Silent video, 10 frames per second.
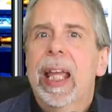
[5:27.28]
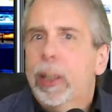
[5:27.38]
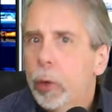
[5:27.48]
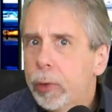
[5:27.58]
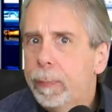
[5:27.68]

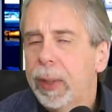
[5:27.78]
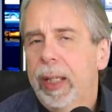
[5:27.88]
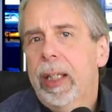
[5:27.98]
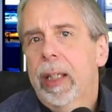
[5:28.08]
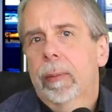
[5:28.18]
It could
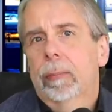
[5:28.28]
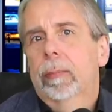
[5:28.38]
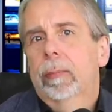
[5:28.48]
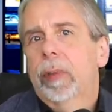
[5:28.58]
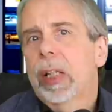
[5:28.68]
be,
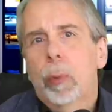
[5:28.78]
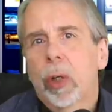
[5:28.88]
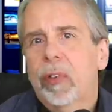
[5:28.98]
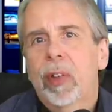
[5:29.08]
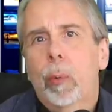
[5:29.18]
but it
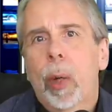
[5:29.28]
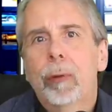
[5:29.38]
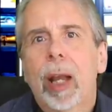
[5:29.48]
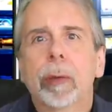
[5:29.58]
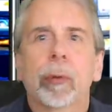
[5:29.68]
works the other
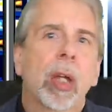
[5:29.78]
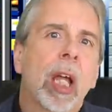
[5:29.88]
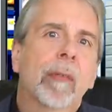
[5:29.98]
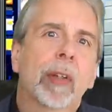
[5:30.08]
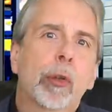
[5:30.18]
way round,
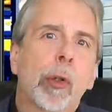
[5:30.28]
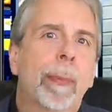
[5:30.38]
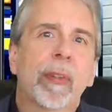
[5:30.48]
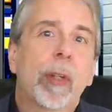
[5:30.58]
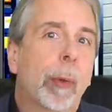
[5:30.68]
that
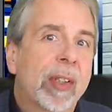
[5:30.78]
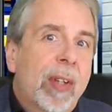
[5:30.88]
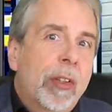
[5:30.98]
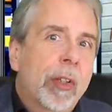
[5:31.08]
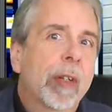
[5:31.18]
Trump has no
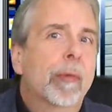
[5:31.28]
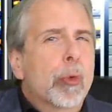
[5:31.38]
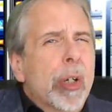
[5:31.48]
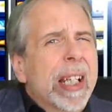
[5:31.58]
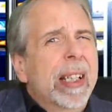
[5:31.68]
intention
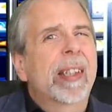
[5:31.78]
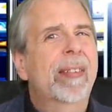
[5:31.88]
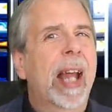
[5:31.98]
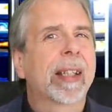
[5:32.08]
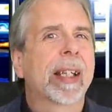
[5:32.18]
of really
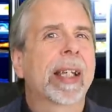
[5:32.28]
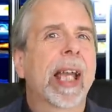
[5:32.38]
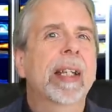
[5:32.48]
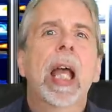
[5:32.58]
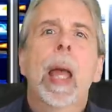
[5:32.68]
standing
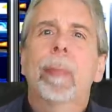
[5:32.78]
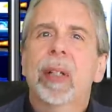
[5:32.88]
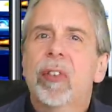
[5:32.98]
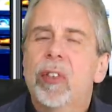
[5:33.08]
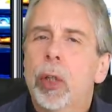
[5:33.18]
again,
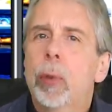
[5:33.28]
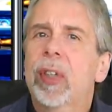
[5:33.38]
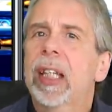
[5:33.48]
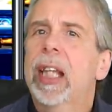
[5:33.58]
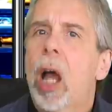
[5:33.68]
but he's
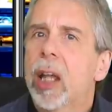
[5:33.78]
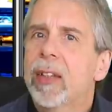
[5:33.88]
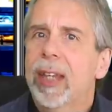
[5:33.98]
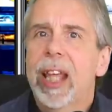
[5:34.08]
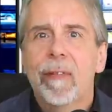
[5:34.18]
using the
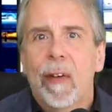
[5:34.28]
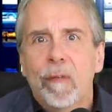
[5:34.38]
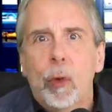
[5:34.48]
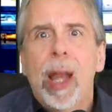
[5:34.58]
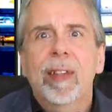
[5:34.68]
idea, of a
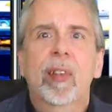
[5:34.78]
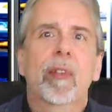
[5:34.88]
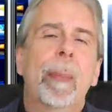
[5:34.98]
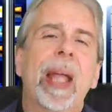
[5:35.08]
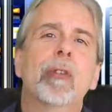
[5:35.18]
threat
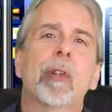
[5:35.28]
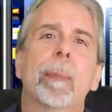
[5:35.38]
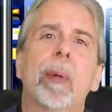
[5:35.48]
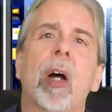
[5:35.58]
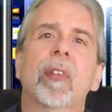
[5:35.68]
of a
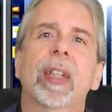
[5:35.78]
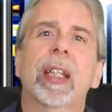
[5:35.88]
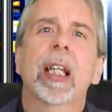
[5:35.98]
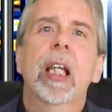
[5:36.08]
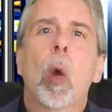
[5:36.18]
Patriot
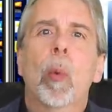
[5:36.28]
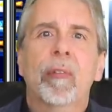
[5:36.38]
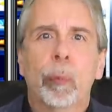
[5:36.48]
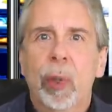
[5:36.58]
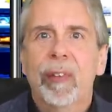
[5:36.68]
Party
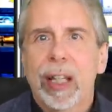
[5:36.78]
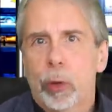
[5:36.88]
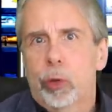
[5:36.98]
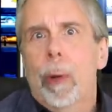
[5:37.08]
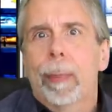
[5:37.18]
with a
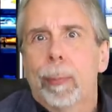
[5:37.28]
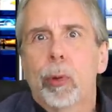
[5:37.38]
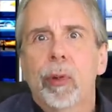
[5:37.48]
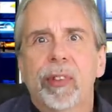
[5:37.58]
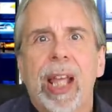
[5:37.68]
Trump
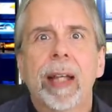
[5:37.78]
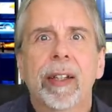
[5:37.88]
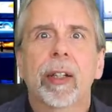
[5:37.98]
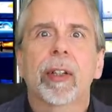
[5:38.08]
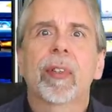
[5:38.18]
approved
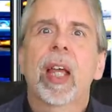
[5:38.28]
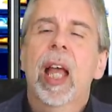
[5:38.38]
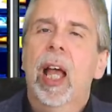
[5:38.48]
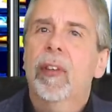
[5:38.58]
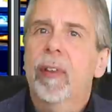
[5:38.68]
candidate
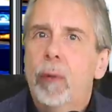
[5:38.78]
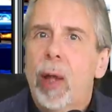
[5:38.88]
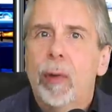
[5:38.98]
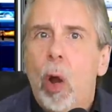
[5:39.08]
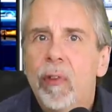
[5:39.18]
as a
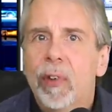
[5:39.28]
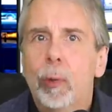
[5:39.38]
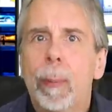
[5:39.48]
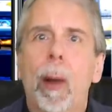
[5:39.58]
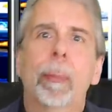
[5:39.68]
threat over
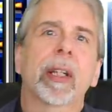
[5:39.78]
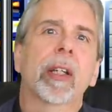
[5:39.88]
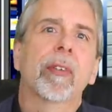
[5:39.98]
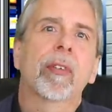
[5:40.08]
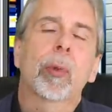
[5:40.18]

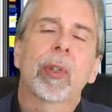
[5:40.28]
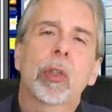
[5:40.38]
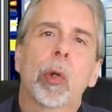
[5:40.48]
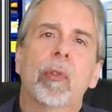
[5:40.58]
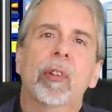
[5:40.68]
Republicans to
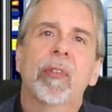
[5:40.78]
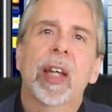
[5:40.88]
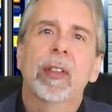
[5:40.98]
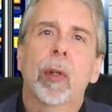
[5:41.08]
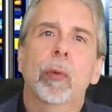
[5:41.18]
ensure that
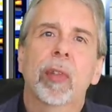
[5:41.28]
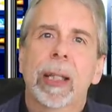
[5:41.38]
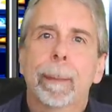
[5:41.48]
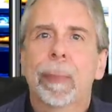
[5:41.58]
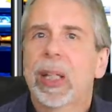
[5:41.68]
they don't
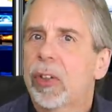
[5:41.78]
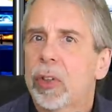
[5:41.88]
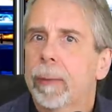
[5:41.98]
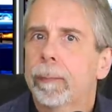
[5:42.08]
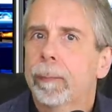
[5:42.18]

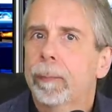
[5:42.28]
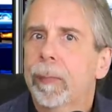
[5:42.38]
impeach him.